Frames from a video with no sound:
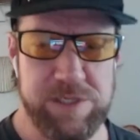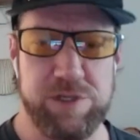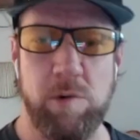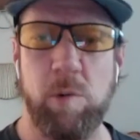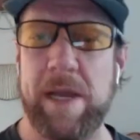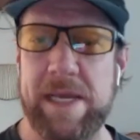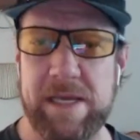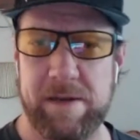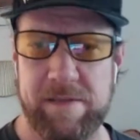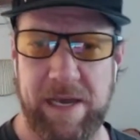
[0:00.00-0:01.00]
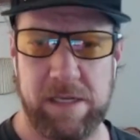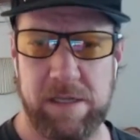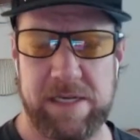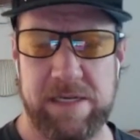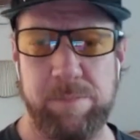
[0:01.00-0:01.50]
to awaken
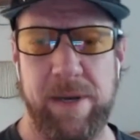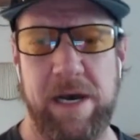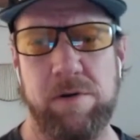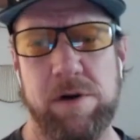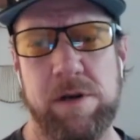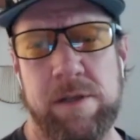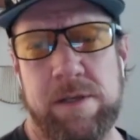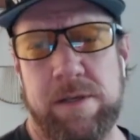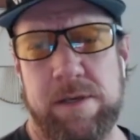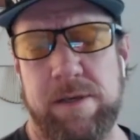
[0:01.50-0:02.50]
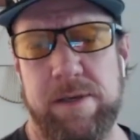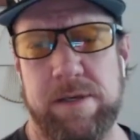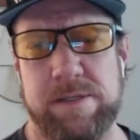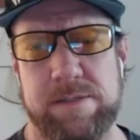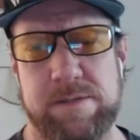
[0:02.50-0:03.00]
that latent power
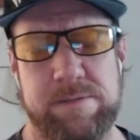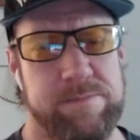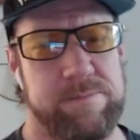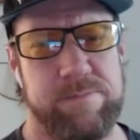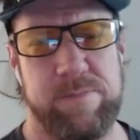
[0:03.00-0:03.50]
is